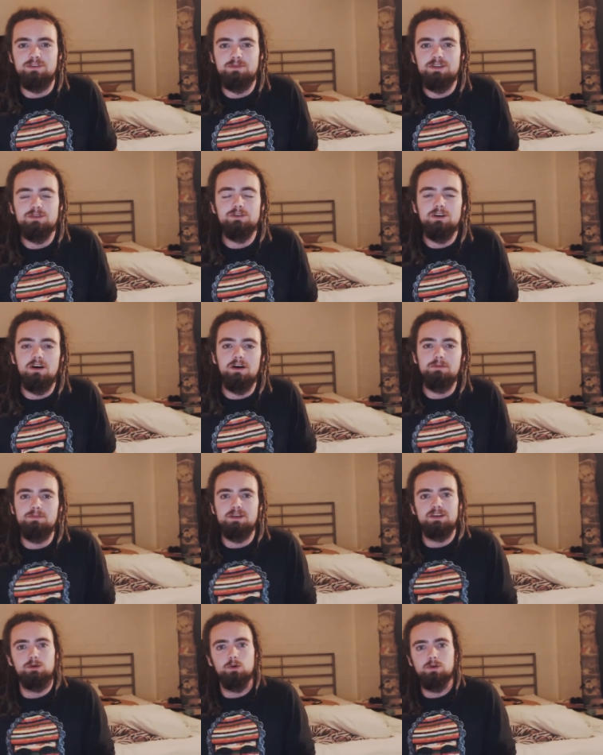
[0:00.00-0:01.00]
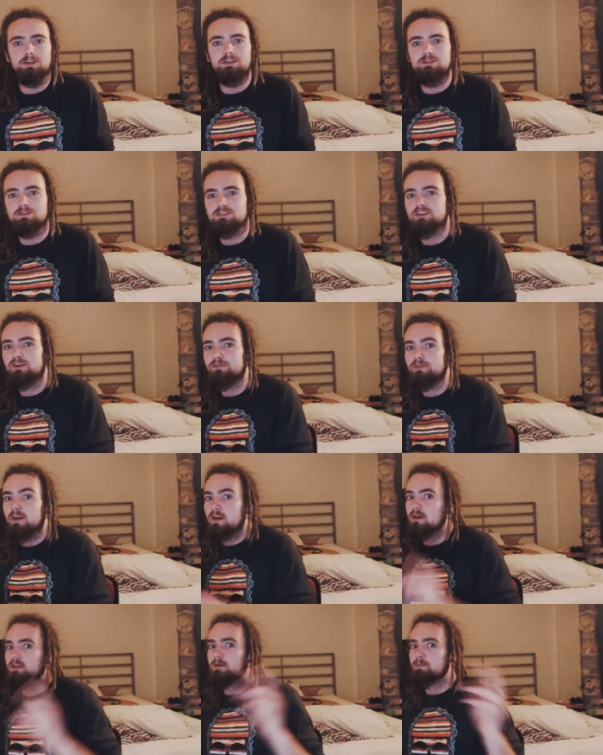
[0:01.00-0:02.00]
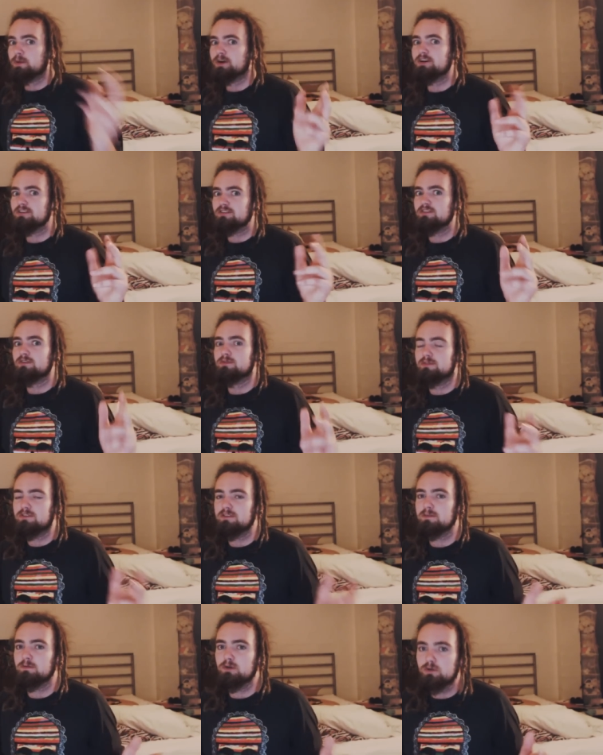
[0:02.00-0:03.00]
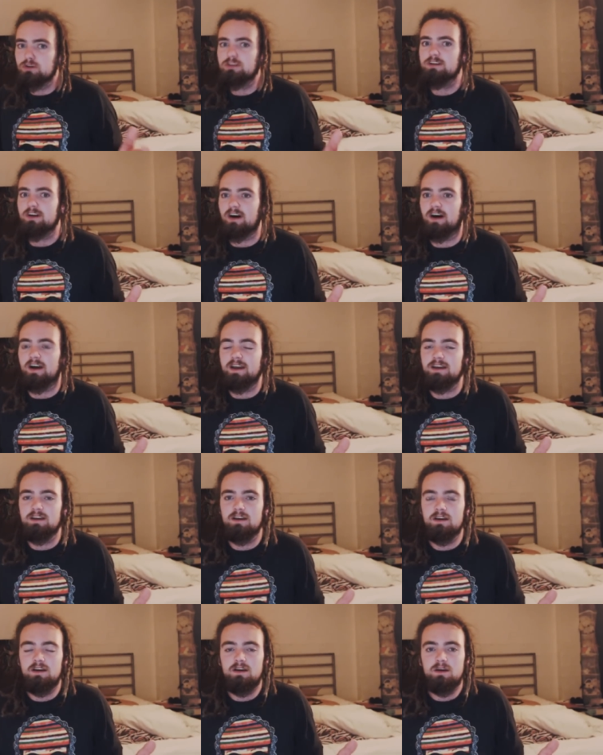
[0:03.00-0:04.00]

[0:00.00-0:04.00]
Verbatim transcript: I mean, you can't be calling yourself the person who's the good guy